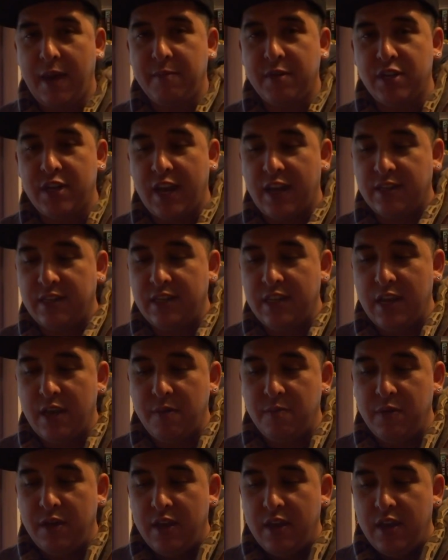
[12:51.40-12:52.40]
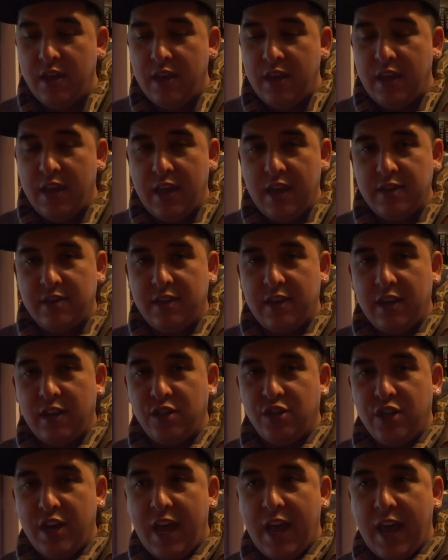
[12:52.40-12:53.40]
jag sib isn't a
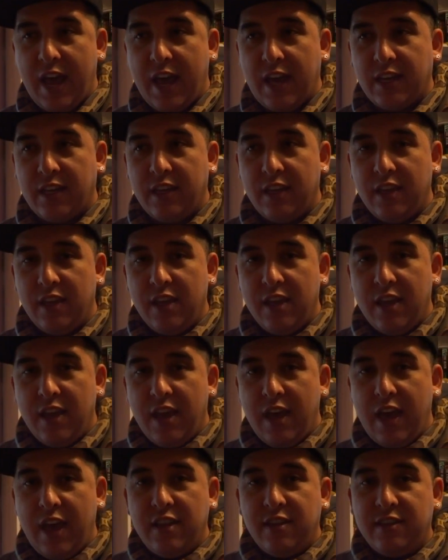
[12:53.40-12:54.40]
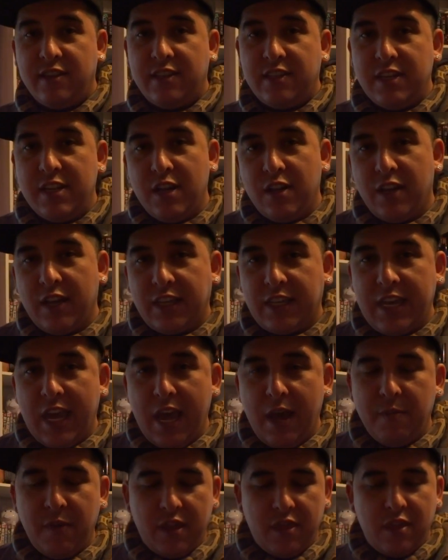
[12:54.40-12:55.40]
jag, it's still a
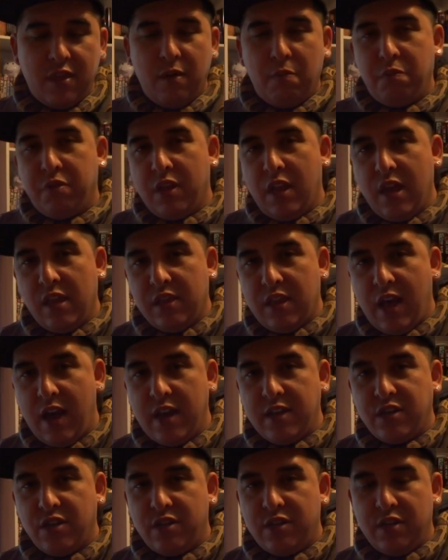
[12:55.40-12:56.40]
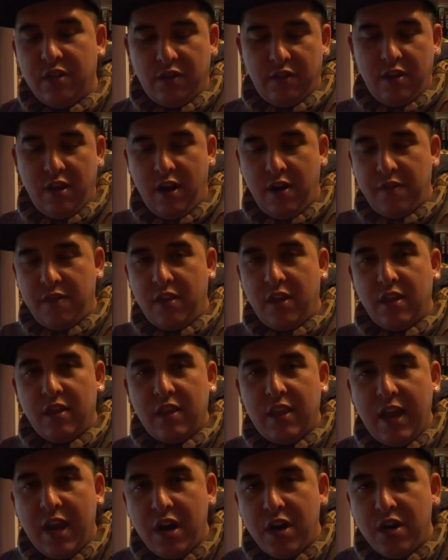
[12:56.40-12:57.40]
gamma. The bloodlines are still there. The
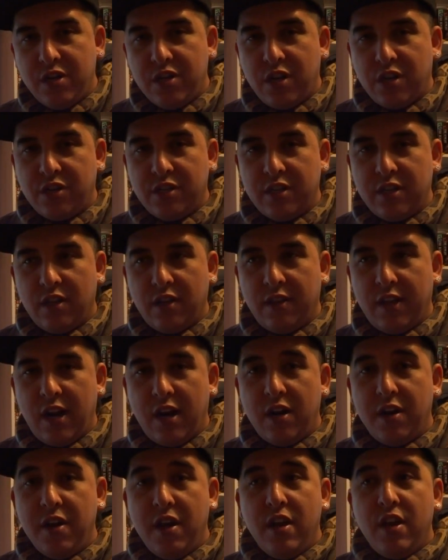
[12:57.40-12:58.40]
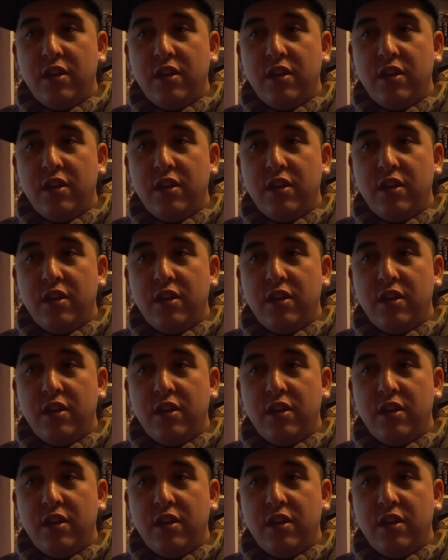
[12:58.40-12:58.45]
layers are still there.